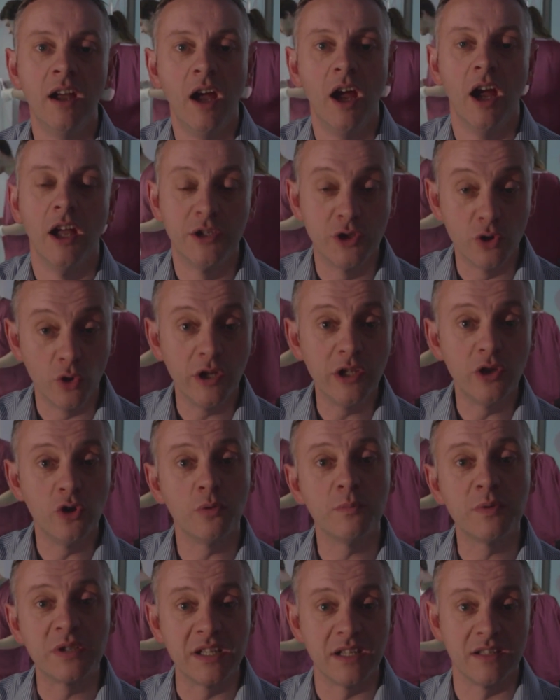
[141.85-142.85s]
a
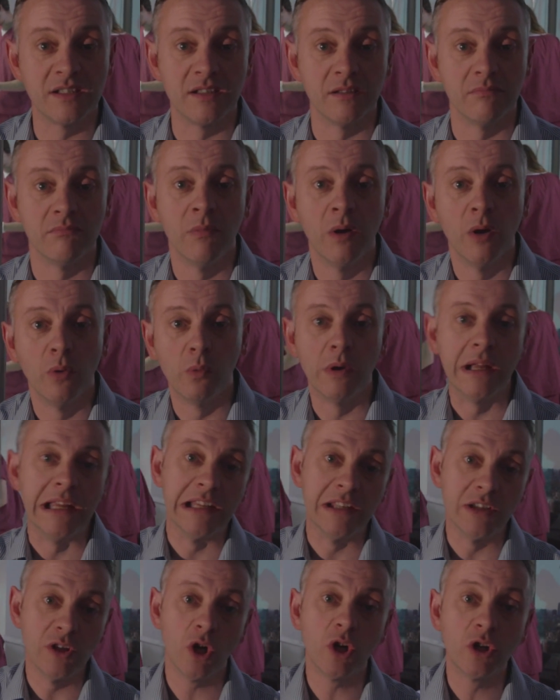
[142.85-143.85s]
joined-up system where
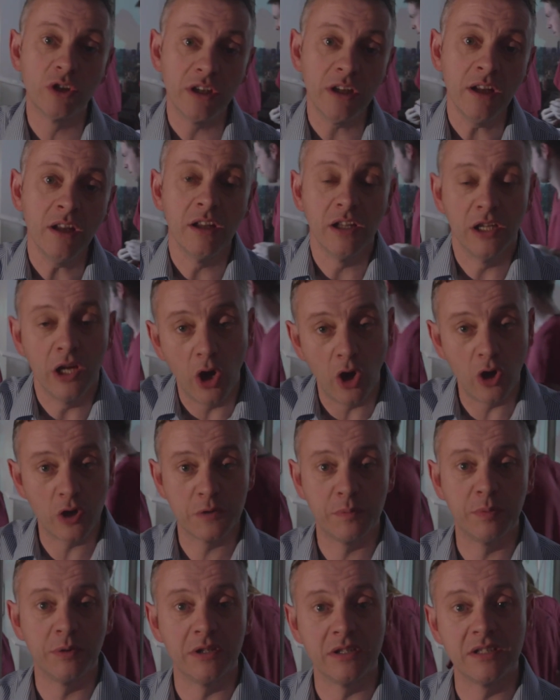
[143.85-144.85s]
your doctor, your
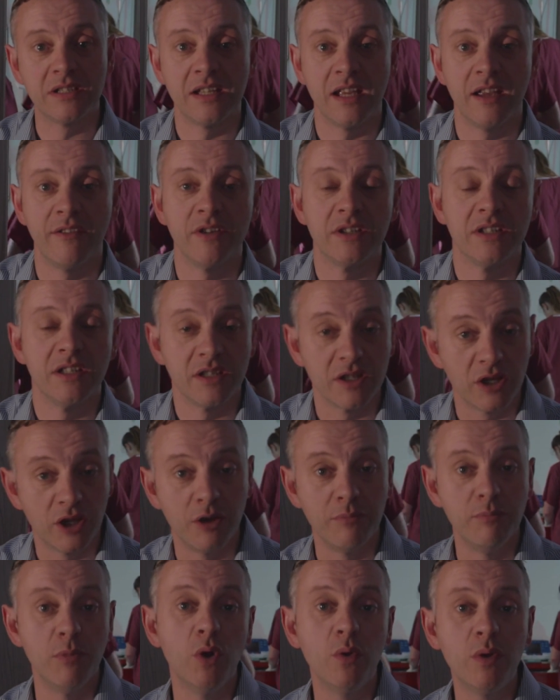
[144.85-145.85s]
hospital services and
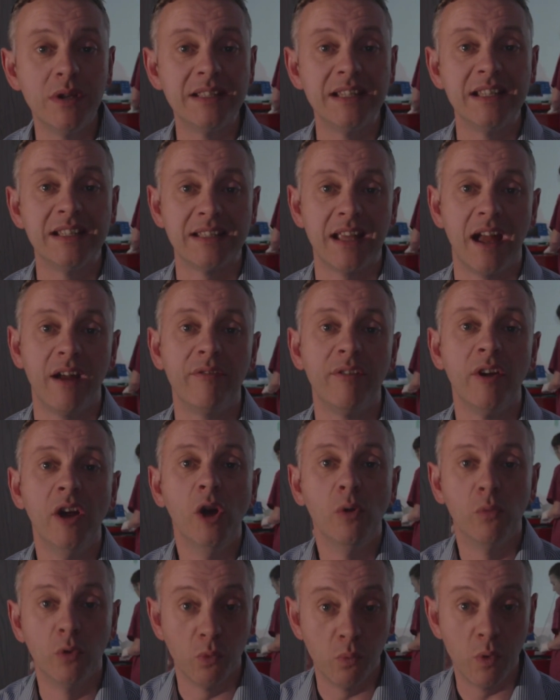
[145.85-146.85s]
community staff
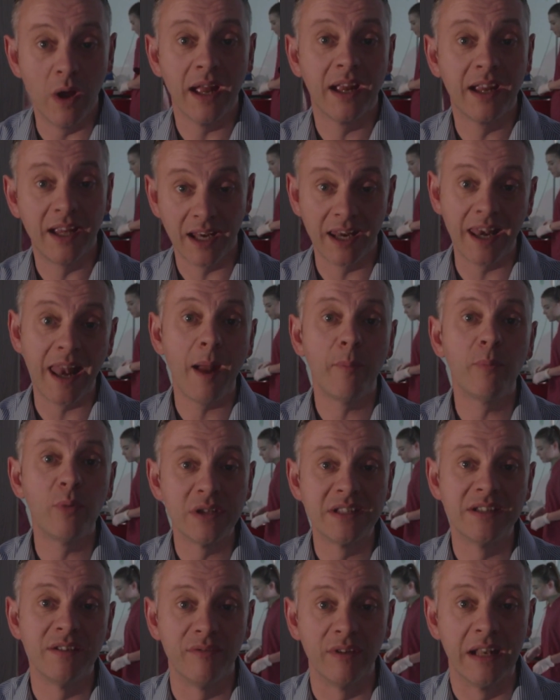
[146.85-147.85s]
will work
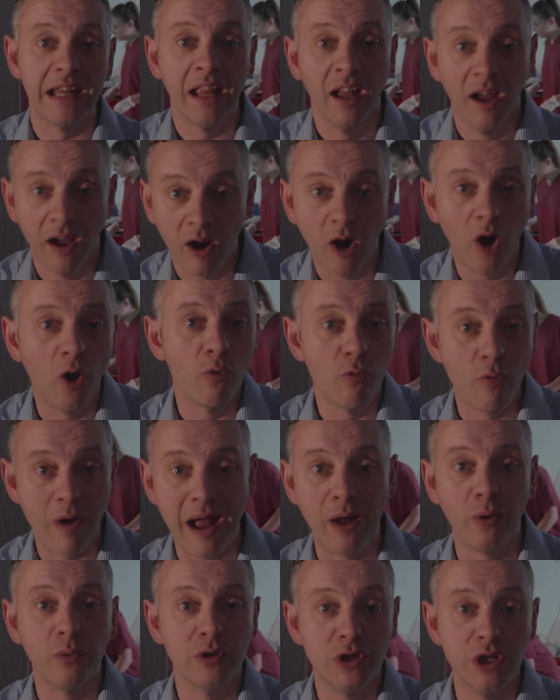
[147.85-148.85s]
collaboratively
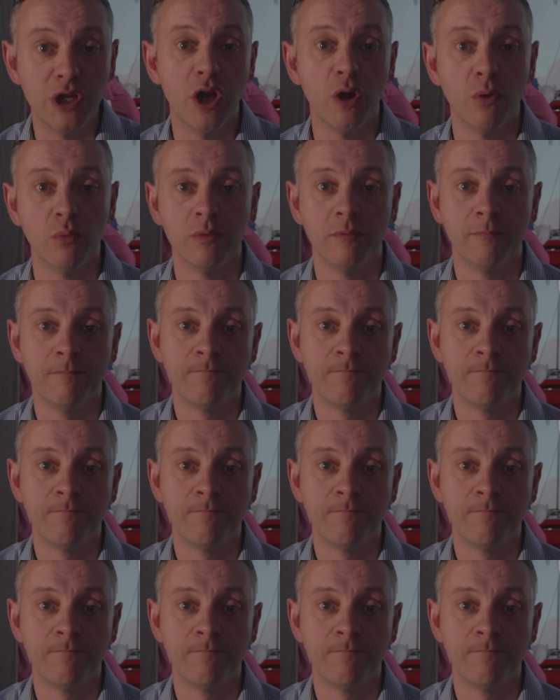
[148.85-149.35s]
around you.